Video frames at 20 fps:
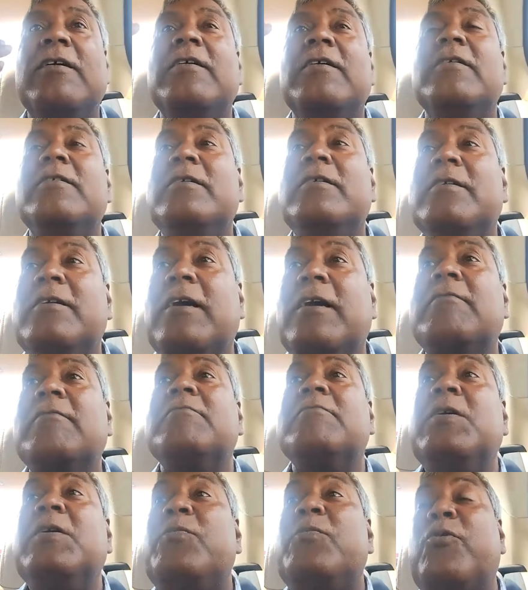he
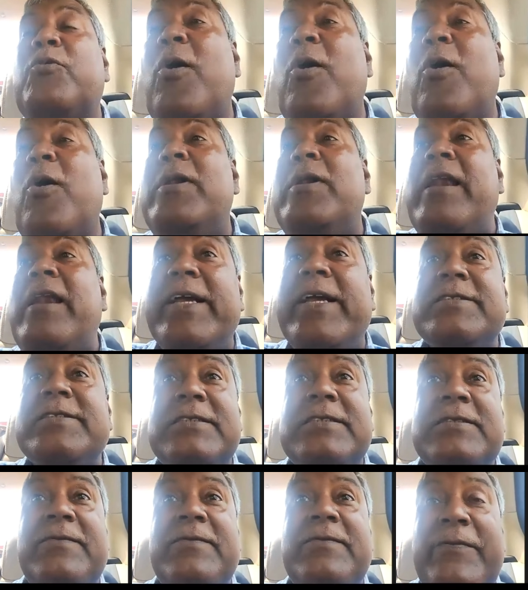probably
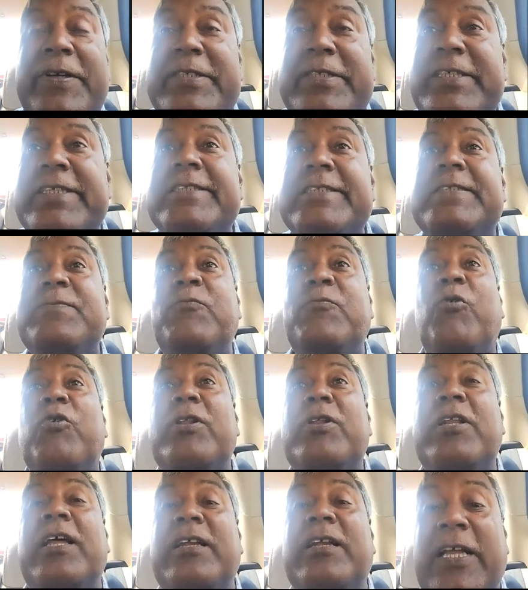likes physics more than